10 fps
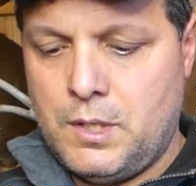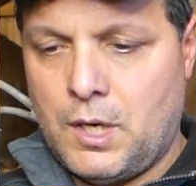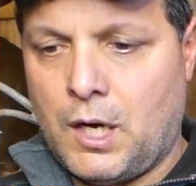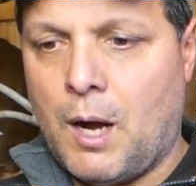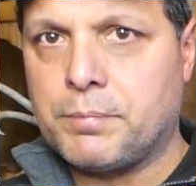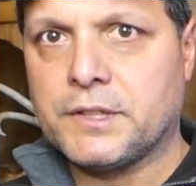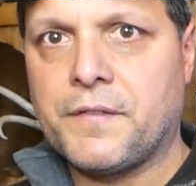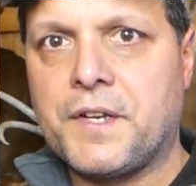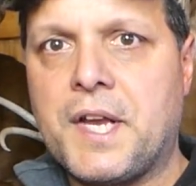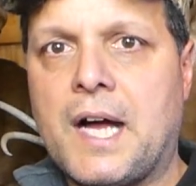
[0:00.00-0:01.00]
a couple of
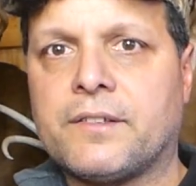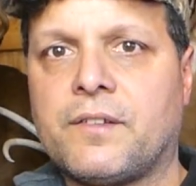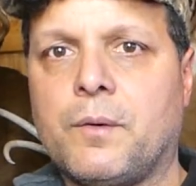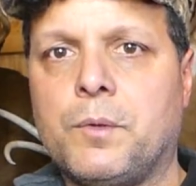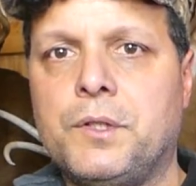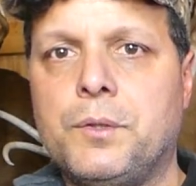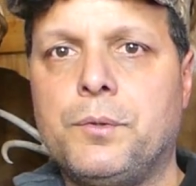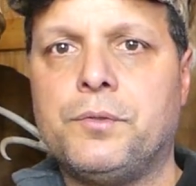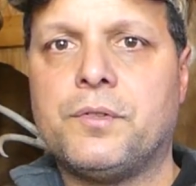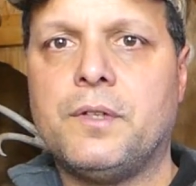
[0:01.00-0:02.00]
the knots that we
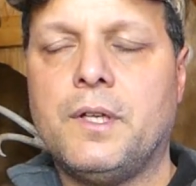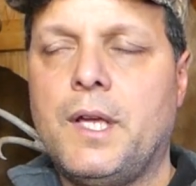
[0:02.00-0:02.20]
use.